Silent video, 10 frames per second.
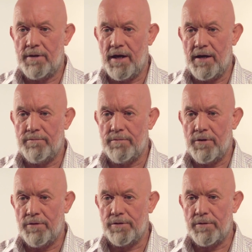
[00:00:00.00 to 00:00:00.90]

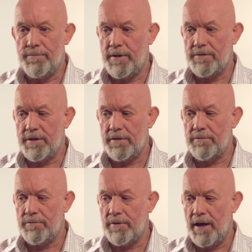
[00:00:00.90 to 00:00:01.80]
on the
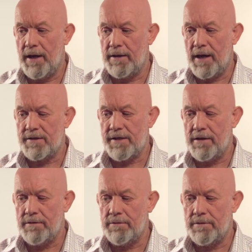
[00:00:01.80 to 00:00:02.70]
computer in
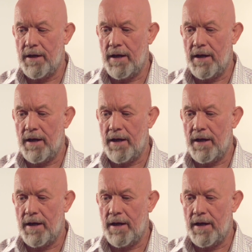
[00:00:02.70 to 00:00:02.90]
Excel